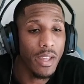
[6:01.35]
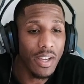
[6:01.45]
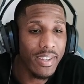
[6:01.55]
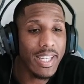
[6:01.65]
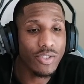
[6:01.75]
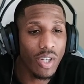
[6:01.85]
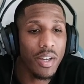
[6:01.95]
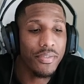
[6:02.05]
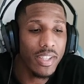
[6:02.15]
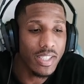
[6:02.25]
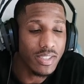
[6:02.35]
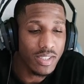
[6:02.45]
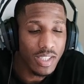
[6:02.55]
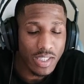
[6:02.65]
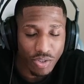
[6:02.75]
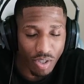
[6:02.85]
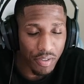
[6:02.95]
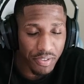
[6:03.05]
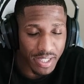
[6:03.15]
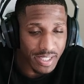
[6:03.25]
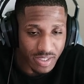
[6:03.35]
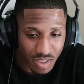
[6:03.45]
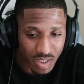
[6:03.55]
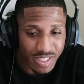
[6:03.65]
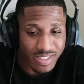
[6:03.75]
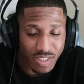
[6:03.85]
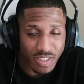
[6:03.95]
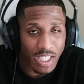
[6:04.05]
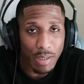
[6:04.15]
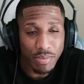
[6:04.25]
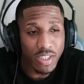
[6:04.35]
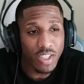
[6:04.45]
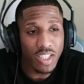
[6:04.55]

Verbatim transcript: I've had drop fades. Drop fade is a is a top tier